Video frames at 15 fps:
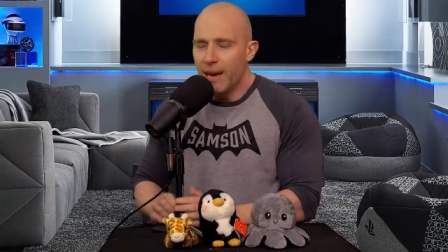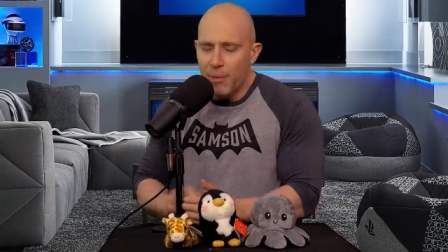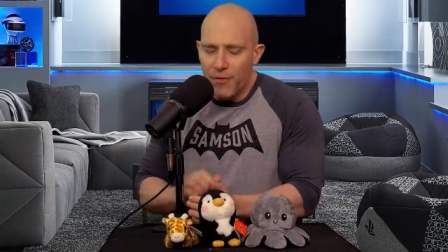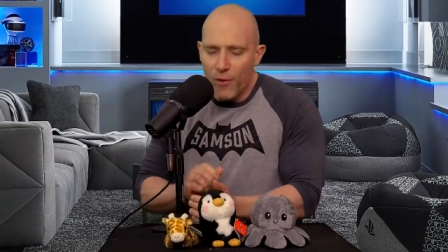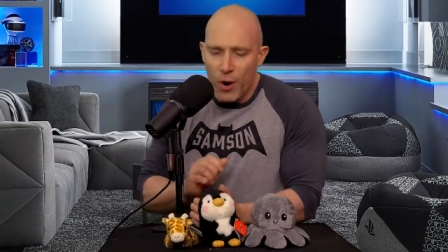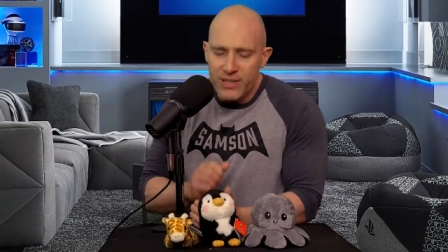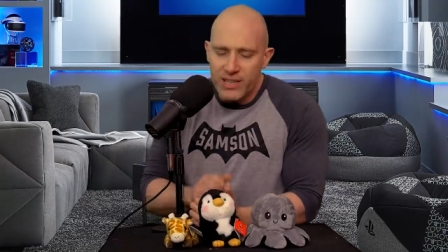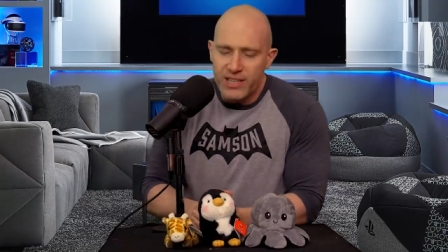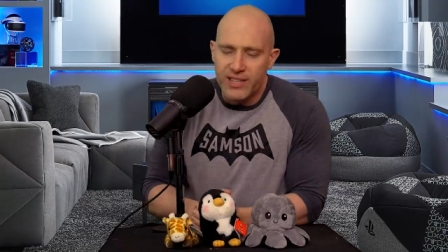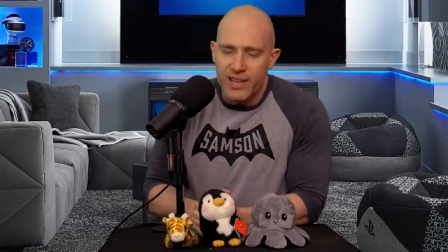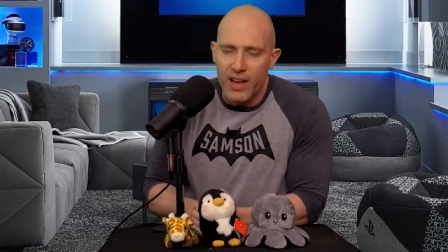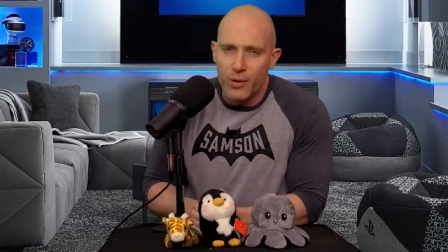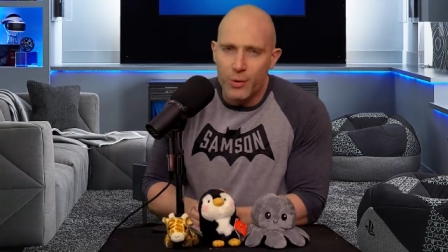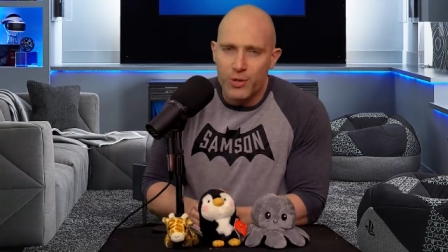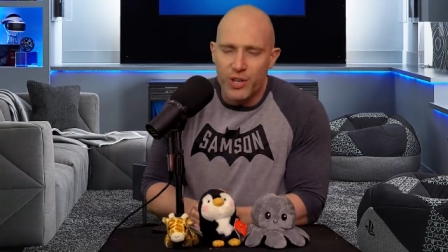number four is
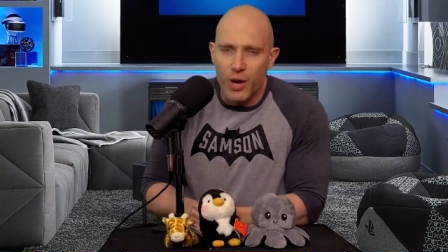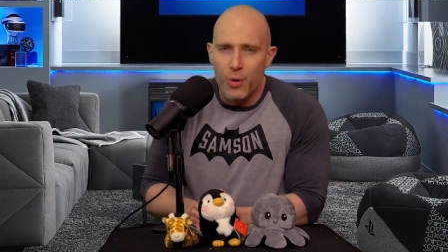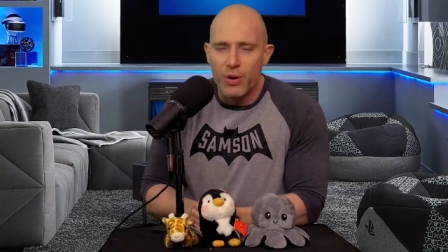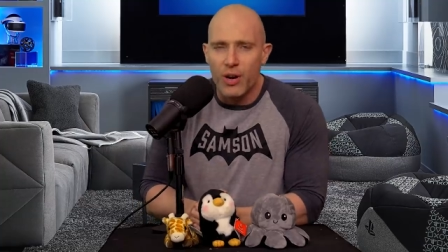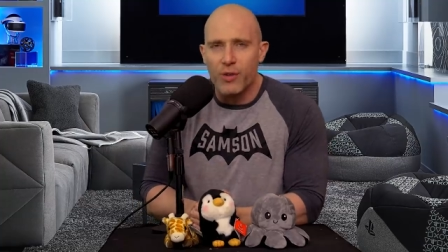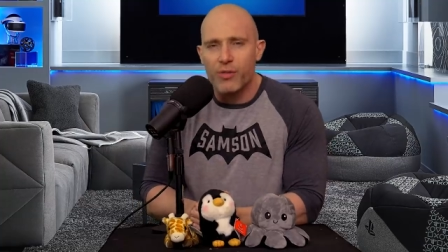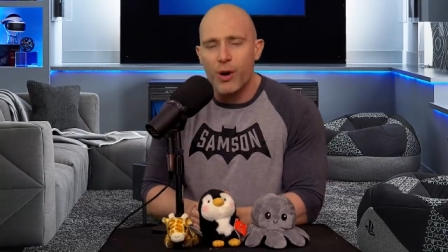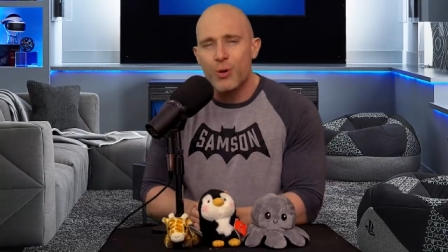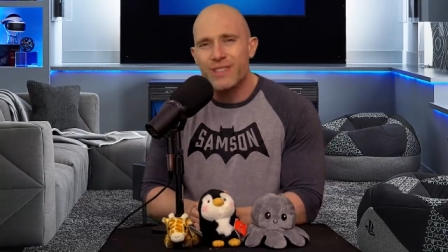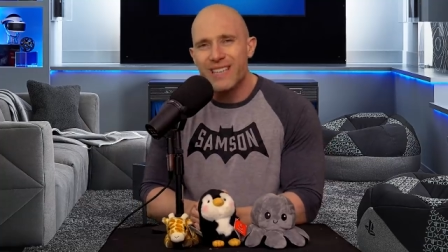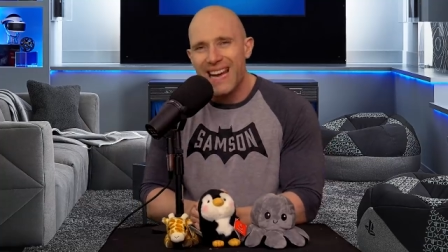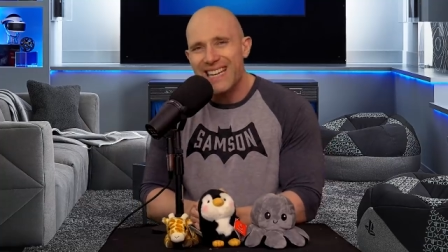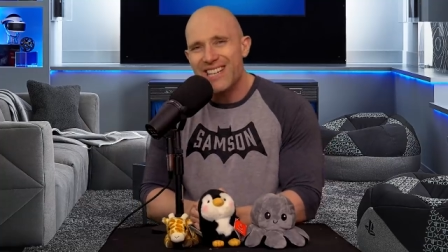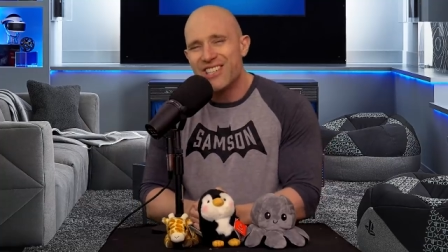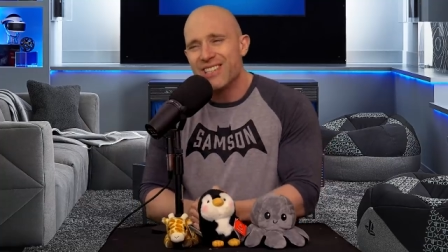external shoulder
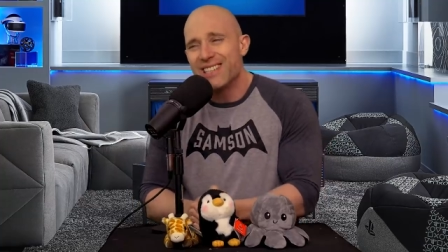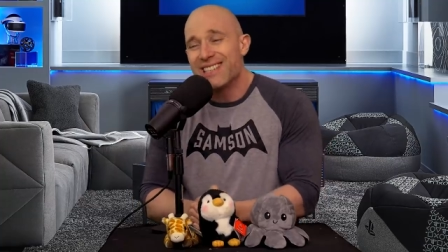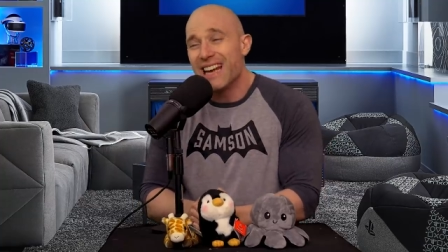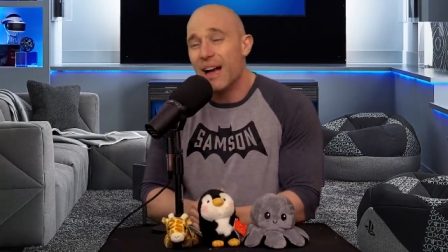rotations.